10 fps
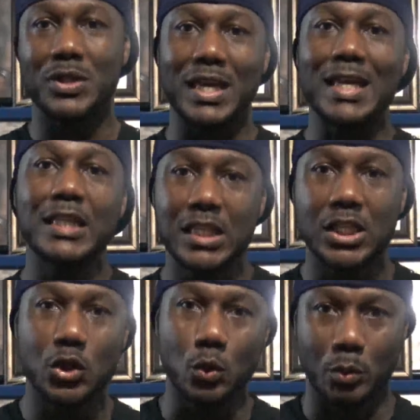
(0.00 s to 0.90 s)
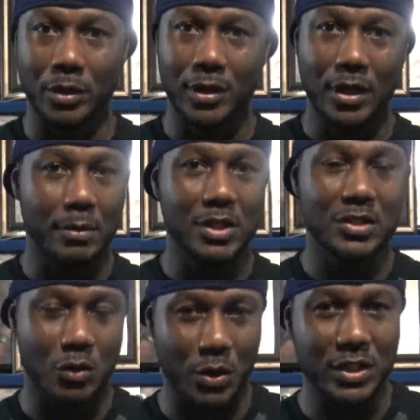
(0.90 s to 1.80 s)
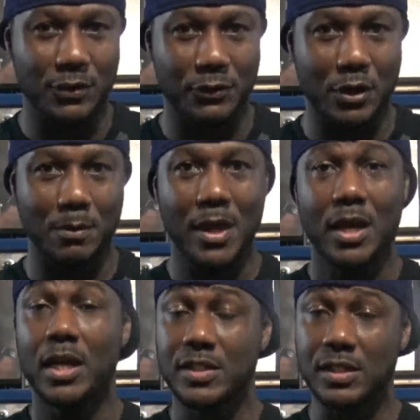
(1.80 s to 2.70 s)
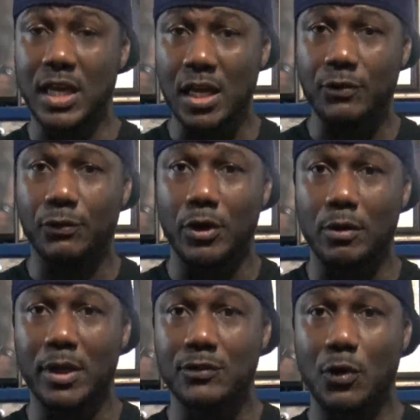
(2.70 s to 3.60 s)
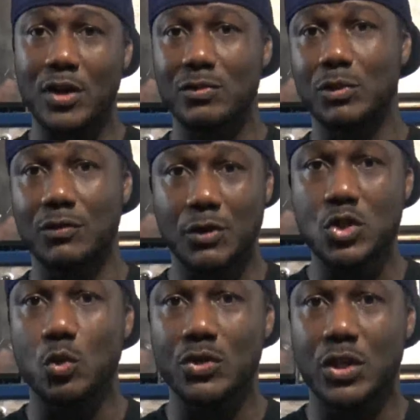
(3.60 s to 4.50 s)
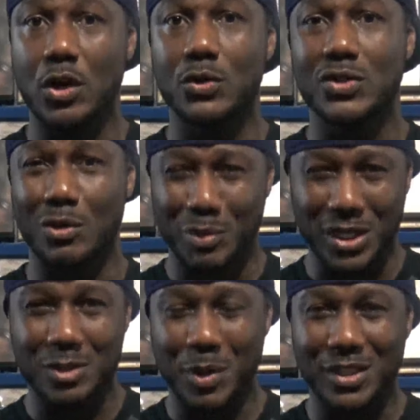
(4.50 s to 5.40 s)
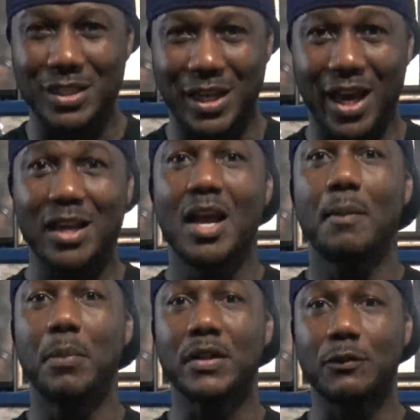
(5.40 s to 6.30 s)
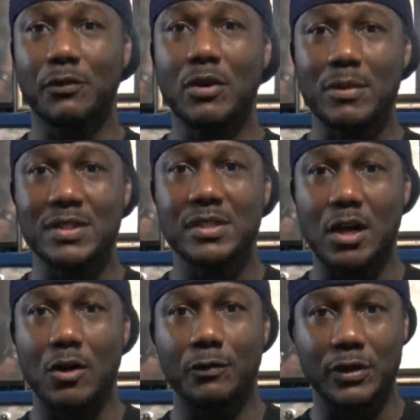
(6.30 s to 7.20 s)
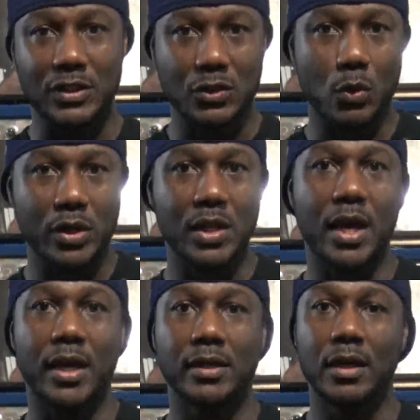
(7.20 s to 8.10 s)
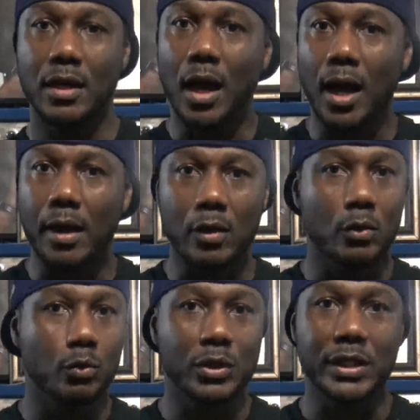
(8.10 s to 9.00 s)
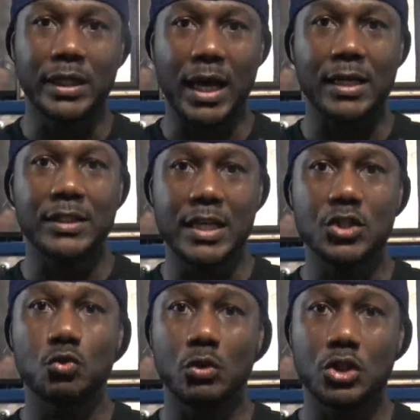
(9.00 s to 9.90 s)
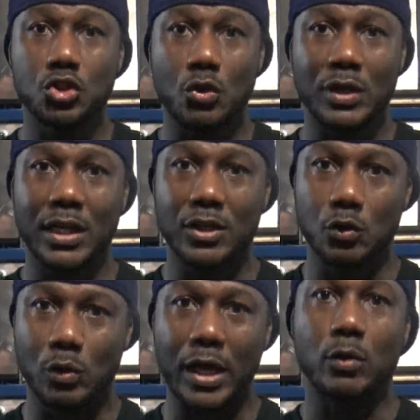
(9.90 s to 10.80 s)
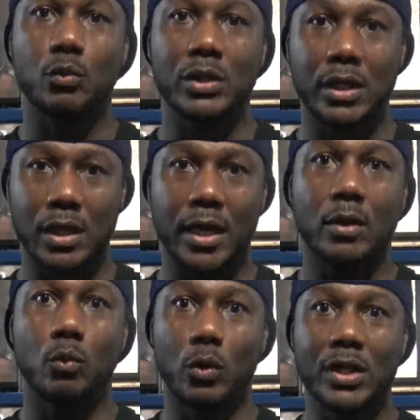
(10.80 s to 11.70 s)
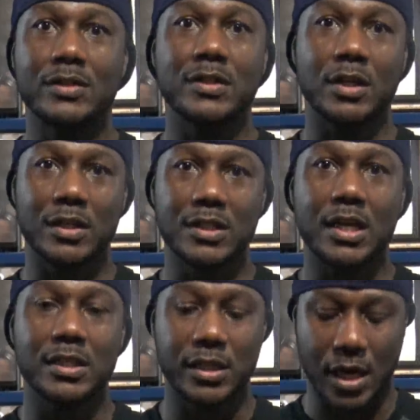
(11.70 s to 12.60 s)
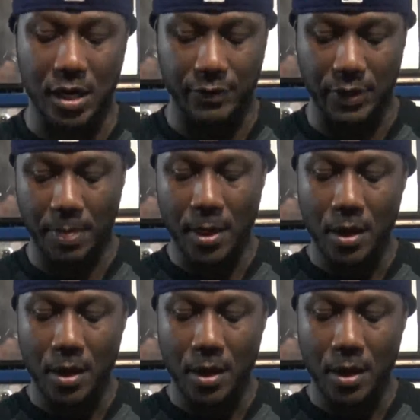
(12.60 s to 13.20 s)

within the cube. I mean, it's a crazy film. It's a dated film as far as with the visuals go, so be expecting that. But the film itself and the storyline, uh, it really kind of takes you on a journey, and you like really like, what is it going to take to get out of it?